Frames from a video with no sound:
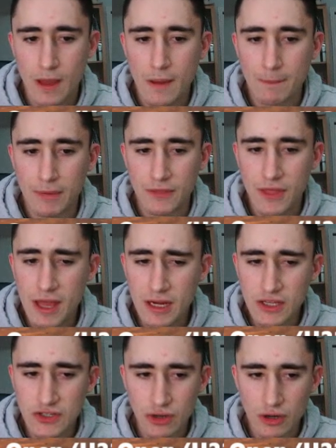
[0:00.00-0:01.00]
But then he
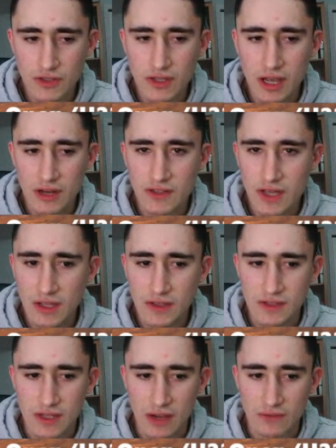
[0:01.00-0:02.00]
started to get his king to
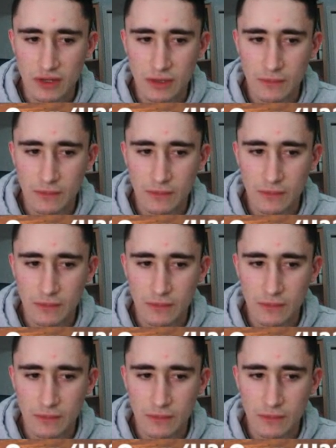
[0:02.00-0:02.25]
safety.